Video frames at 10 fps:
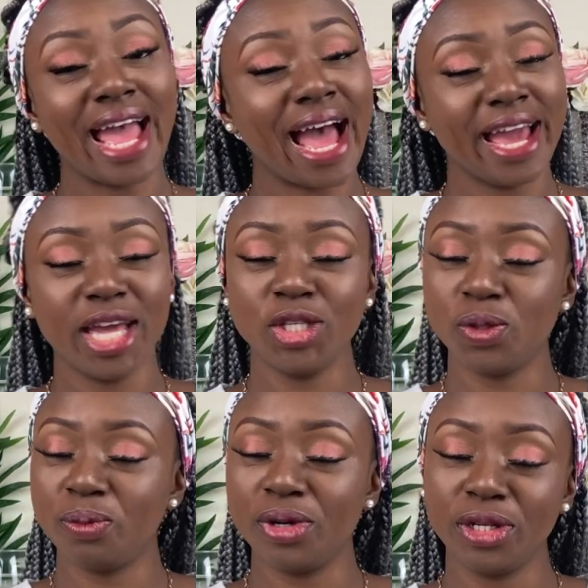I hate
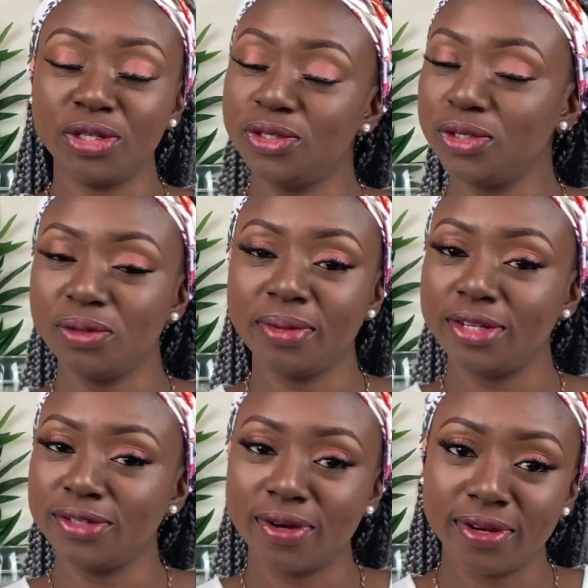to break it to you, my
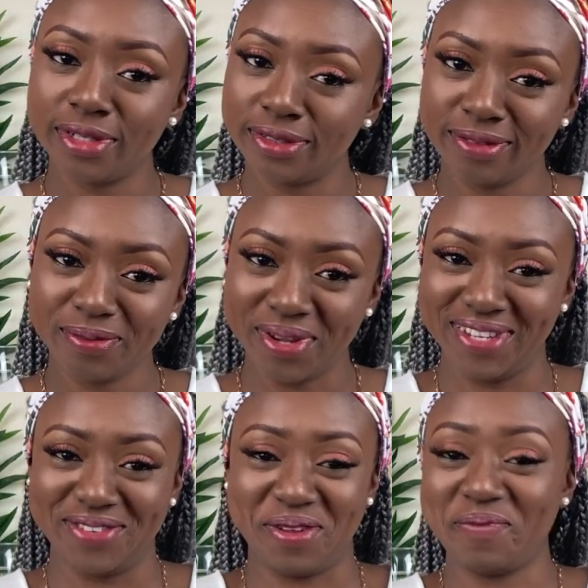darling,
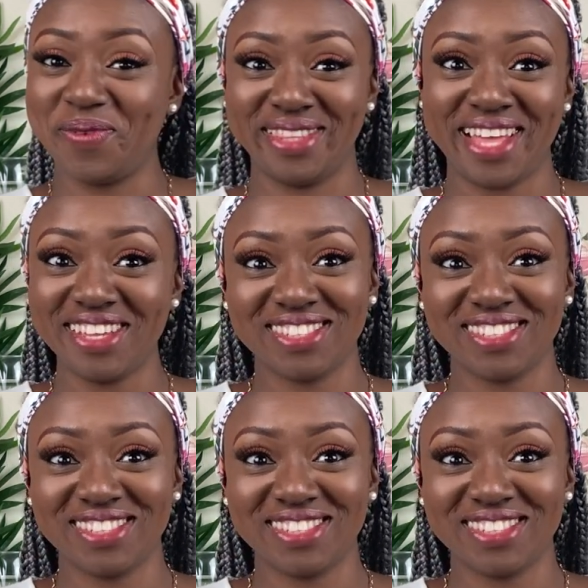but there's